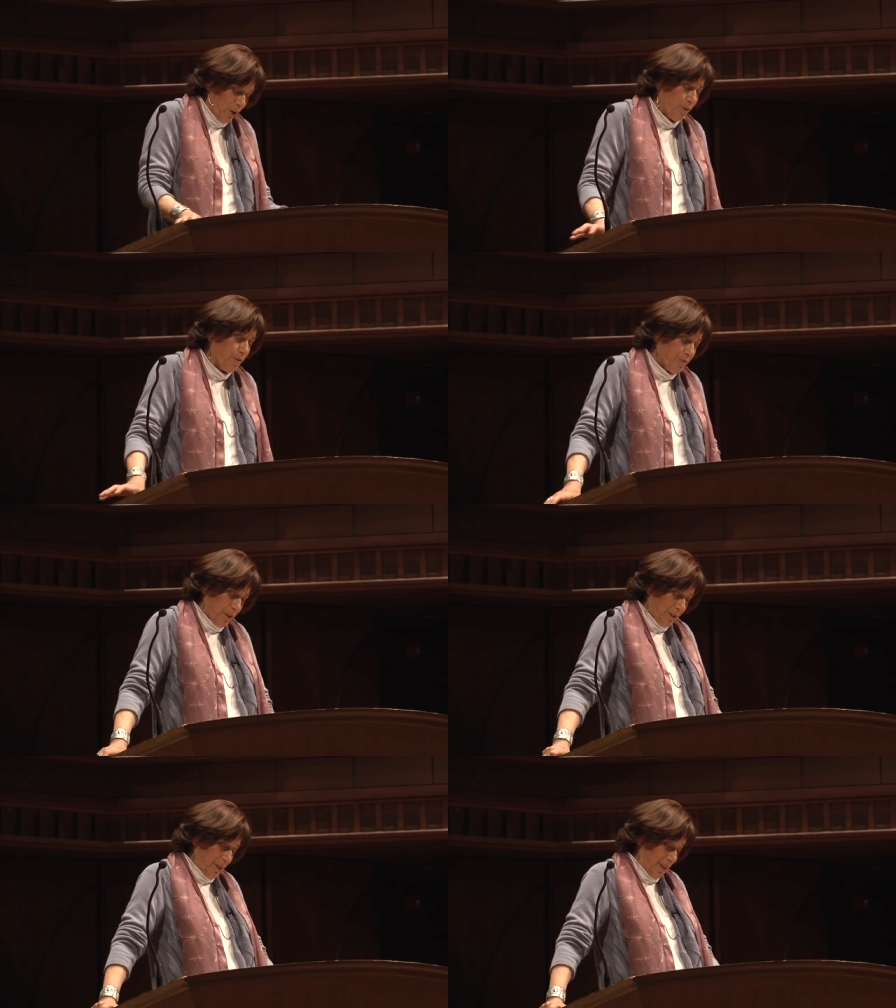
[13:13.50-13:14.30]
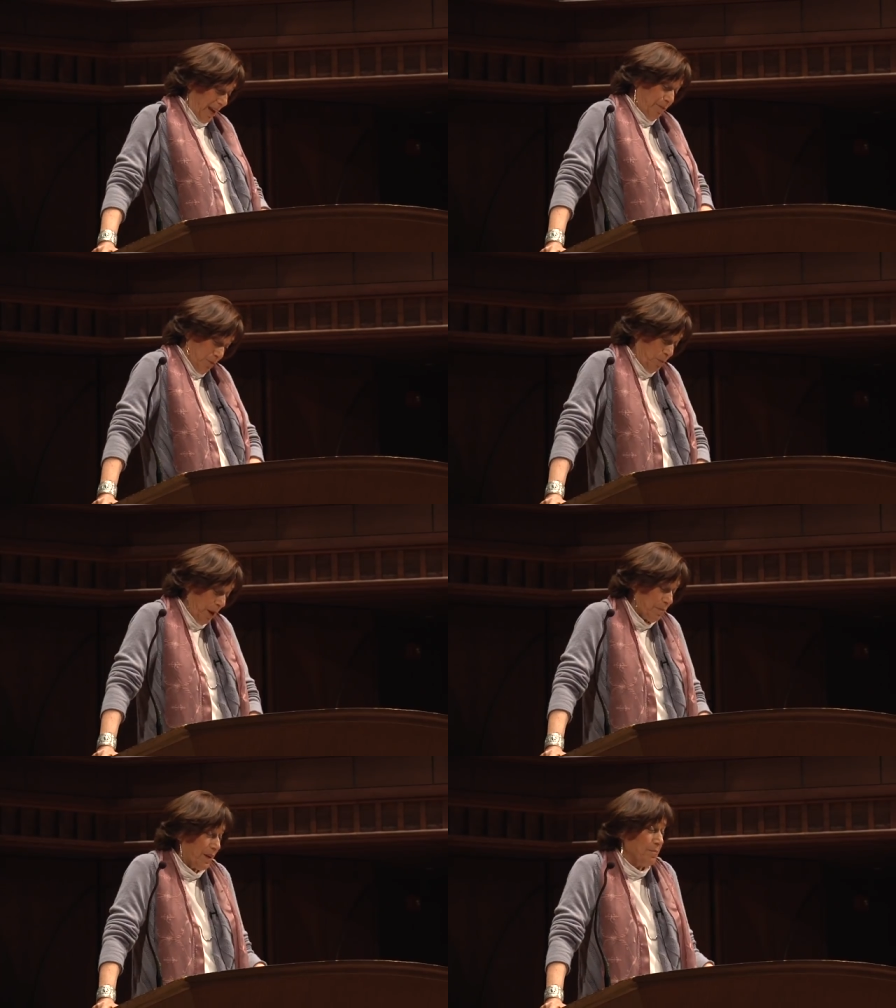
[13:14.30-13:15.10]
horrific, uh, I, to
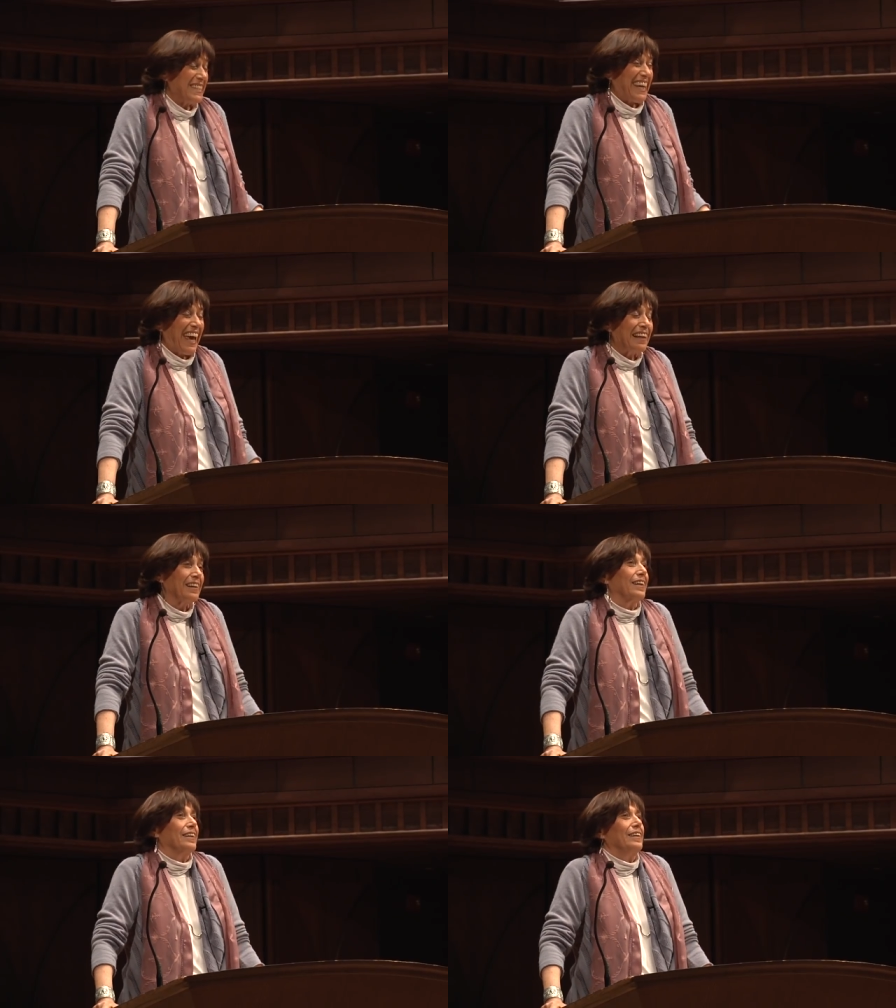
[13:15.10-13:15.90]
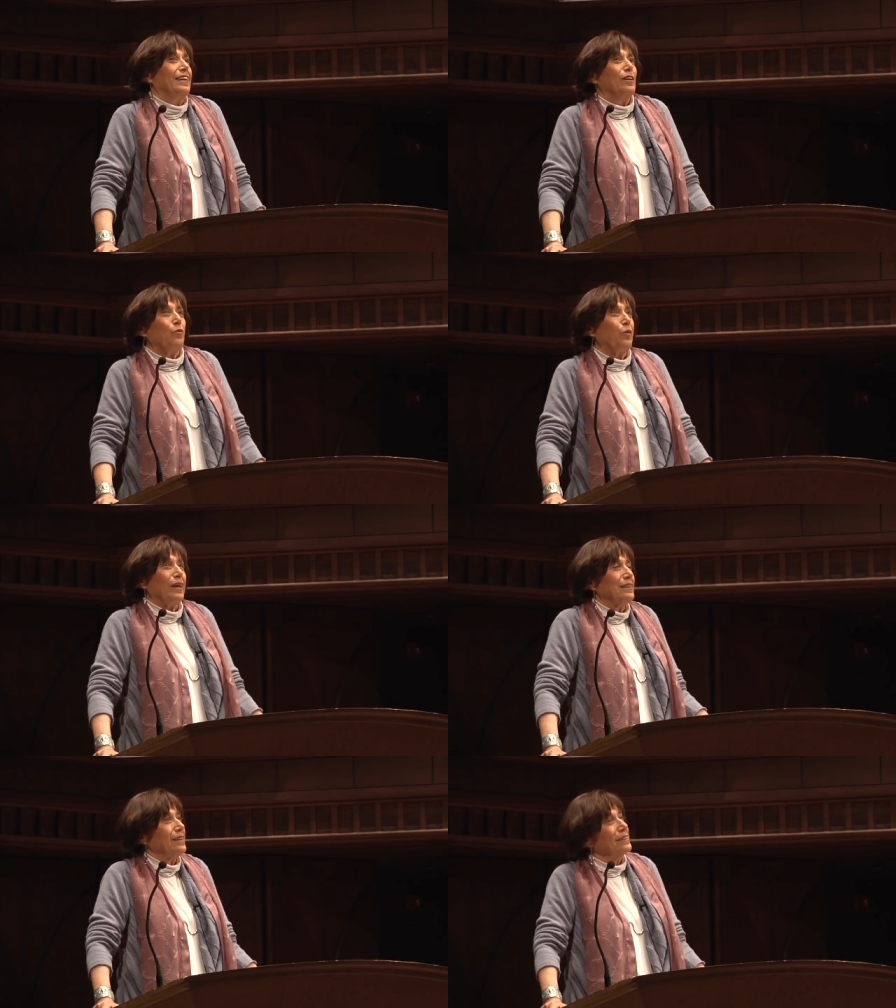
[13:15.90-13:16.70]
my mind, mishandling of
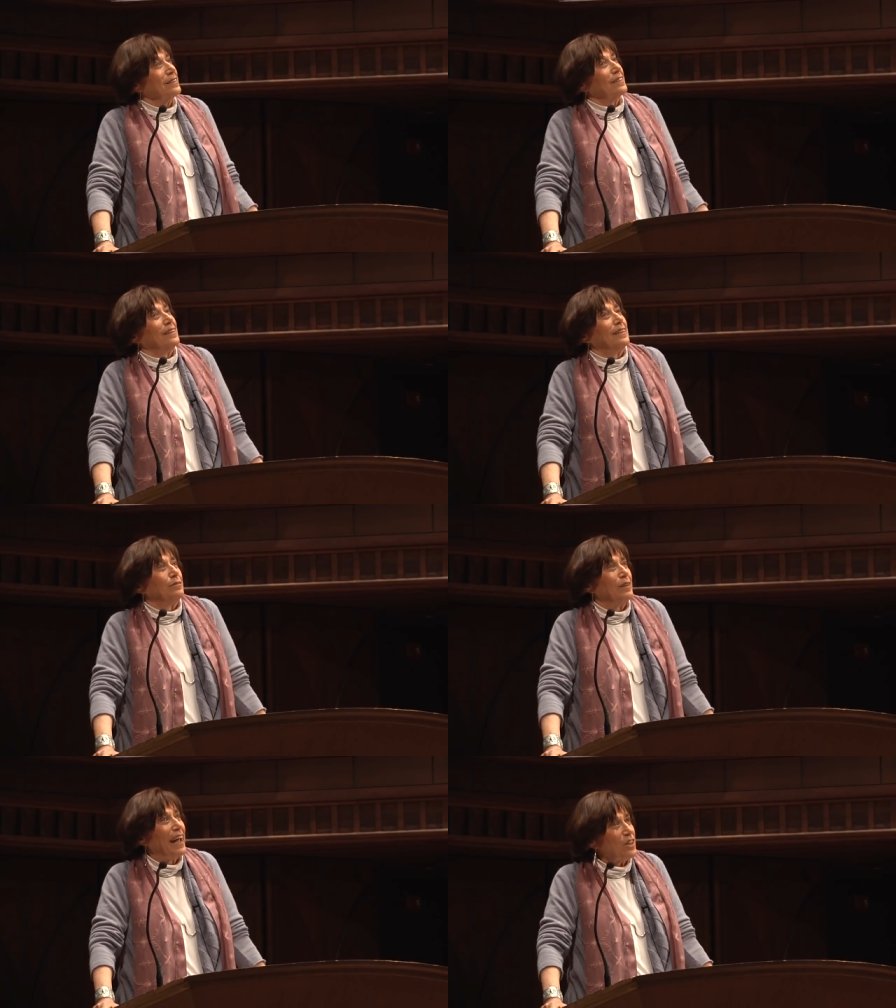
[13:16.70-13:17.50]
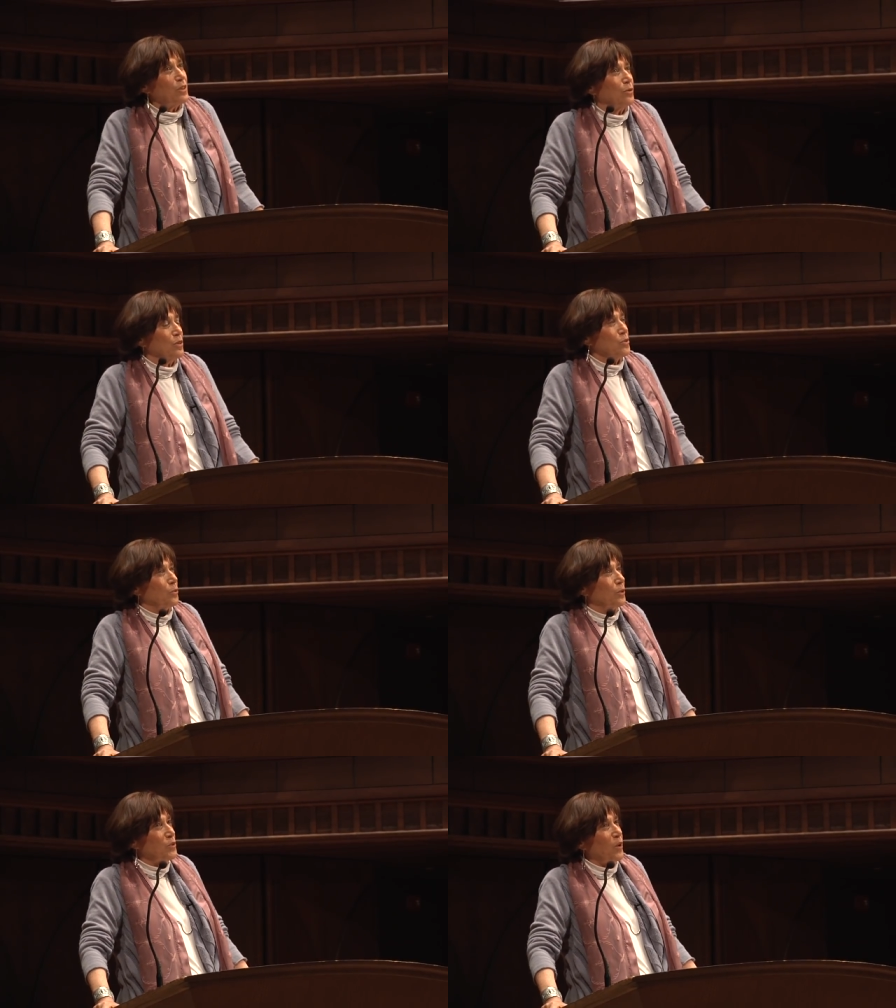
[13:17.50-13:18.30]
Wesleyan's uh, reaction to
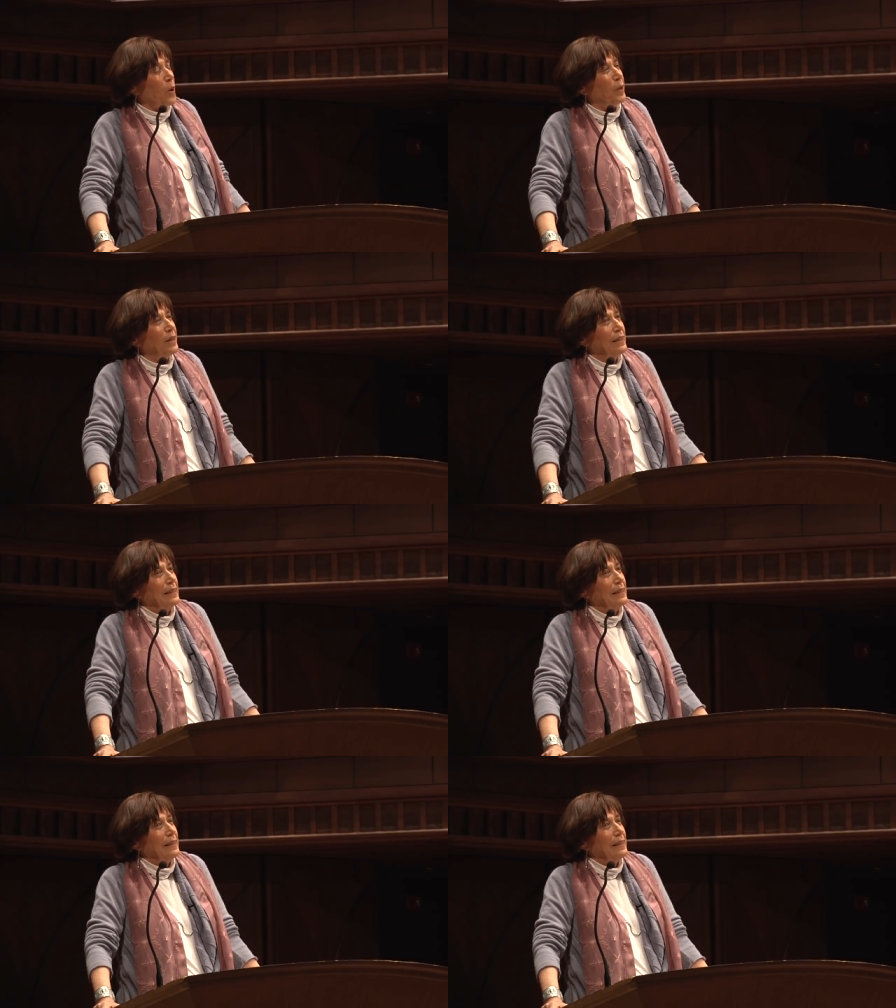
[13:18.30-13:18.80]
historical trauma.